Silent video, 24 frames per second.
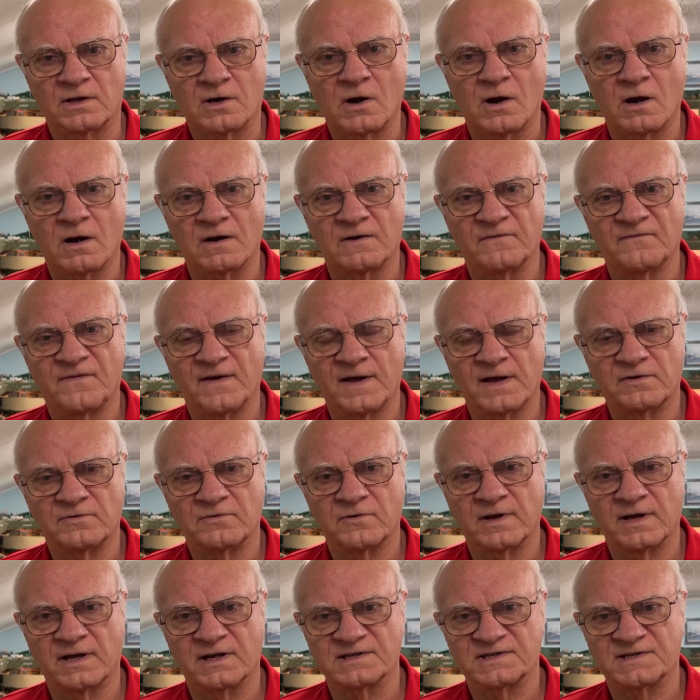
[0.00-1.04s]
Car and
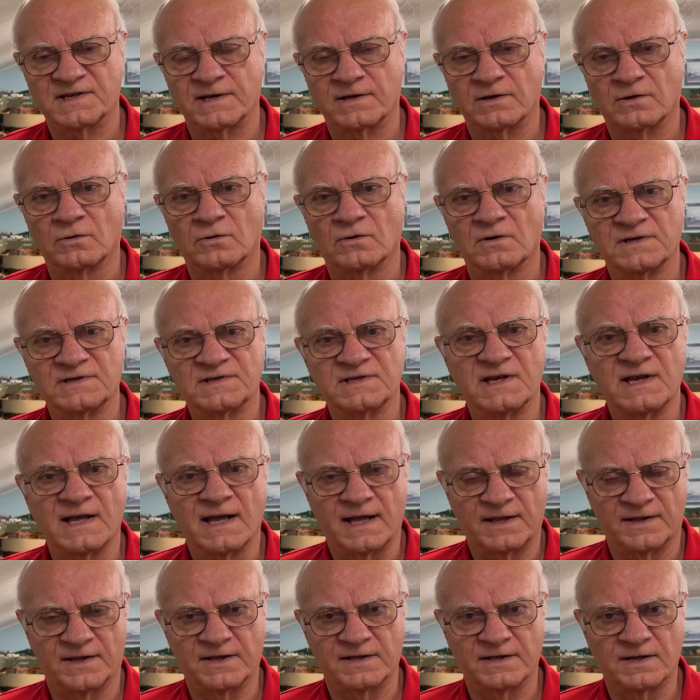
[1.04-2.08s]
Foundry out of St. Louis,
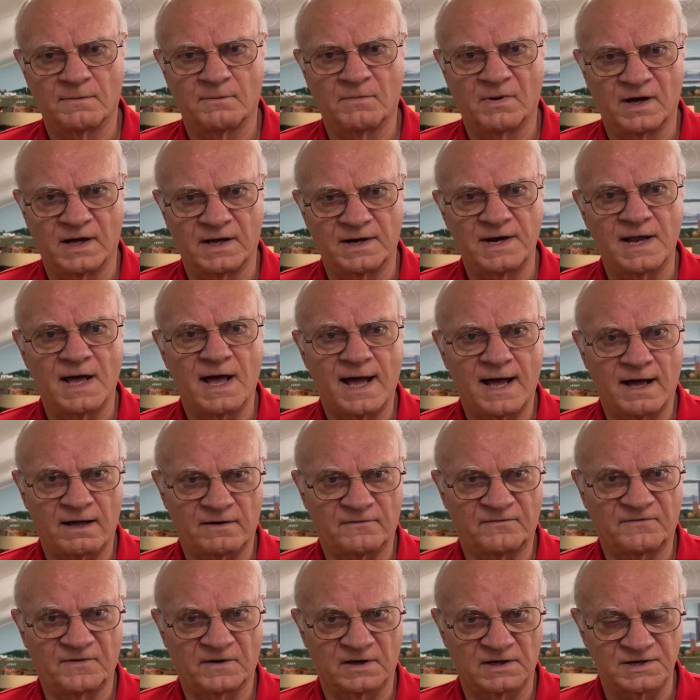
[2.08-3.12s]
and then the Bud out of
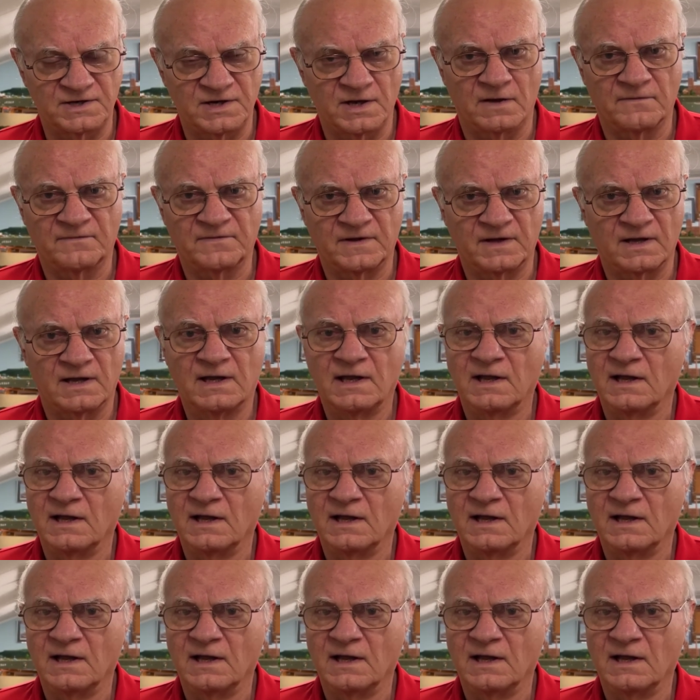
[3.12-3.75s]
Philadelphia.